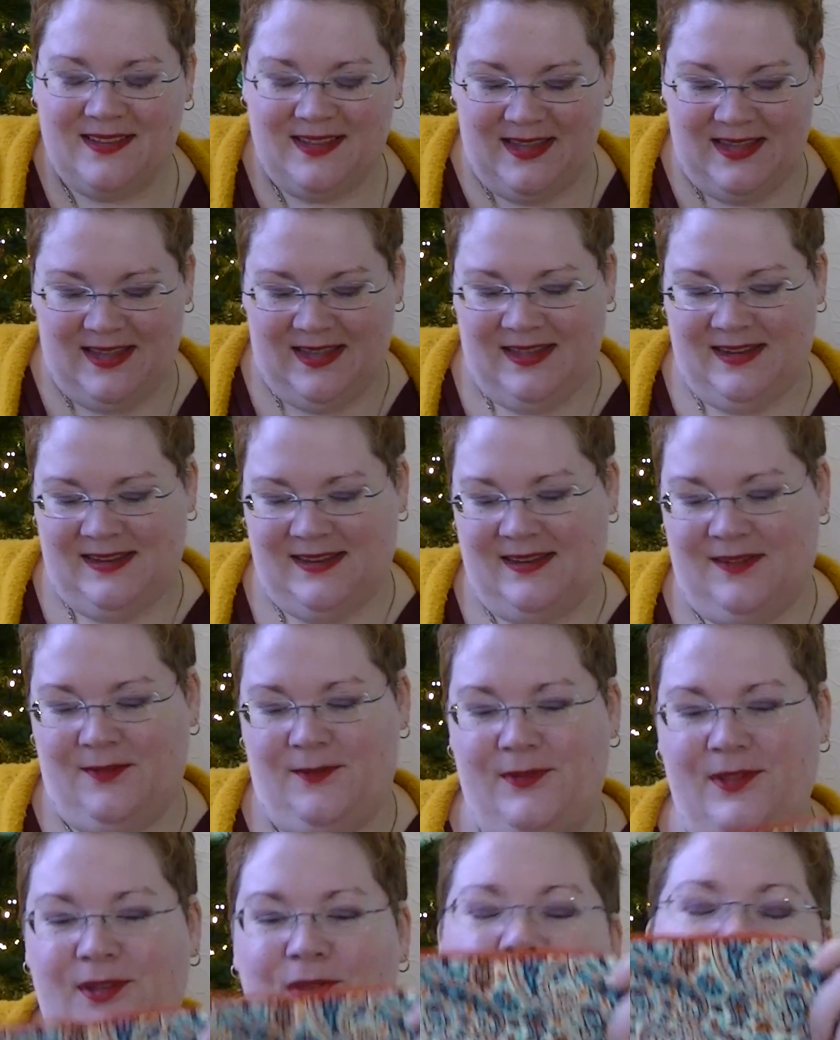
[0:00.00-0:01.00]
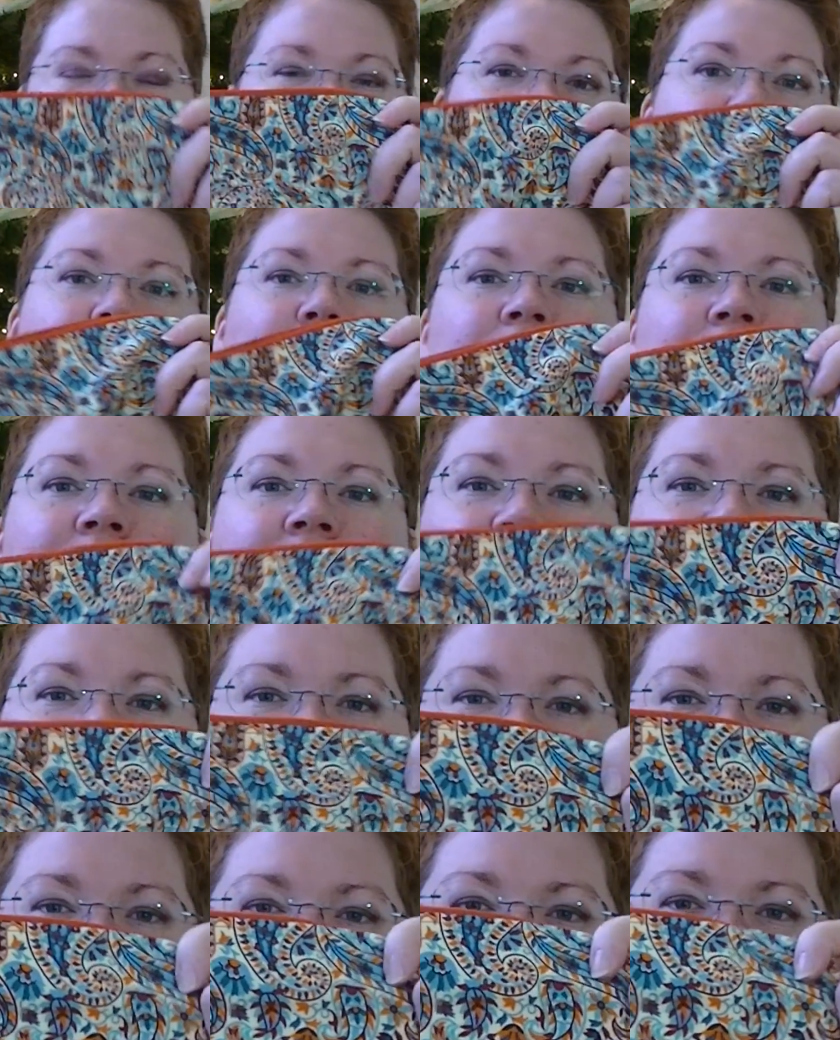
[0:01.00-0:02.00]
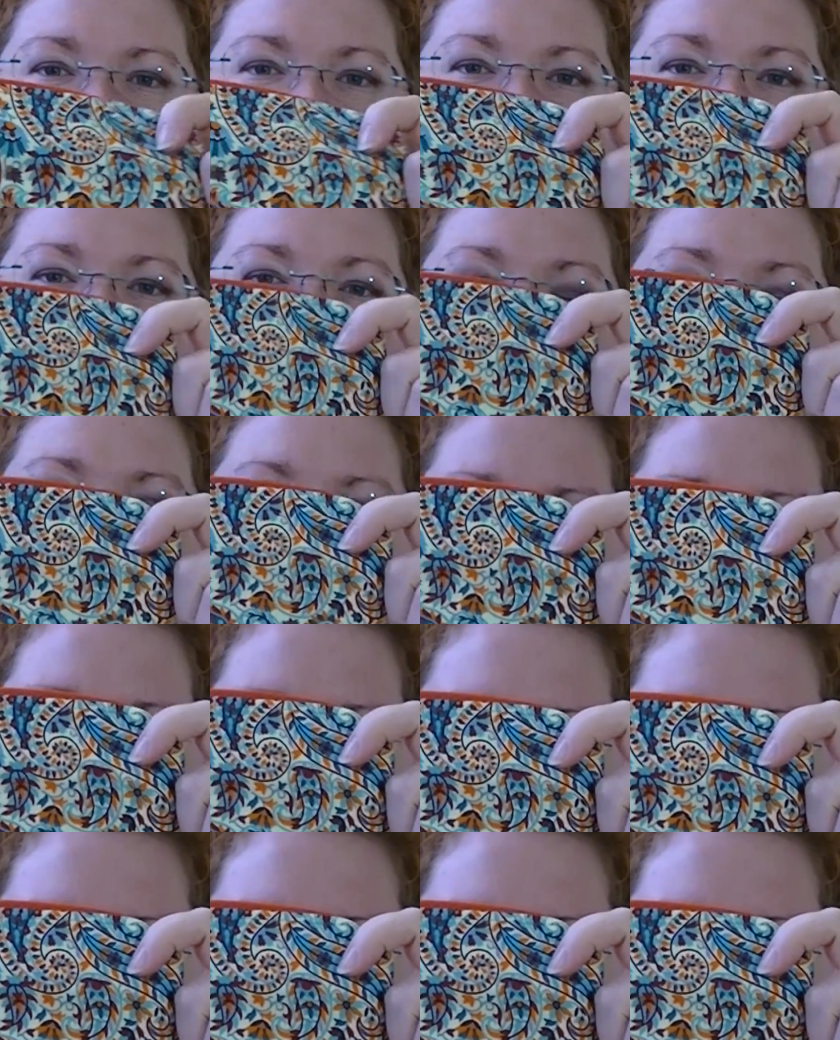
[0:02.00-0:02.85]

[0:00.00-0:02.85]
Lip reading: It will come in this project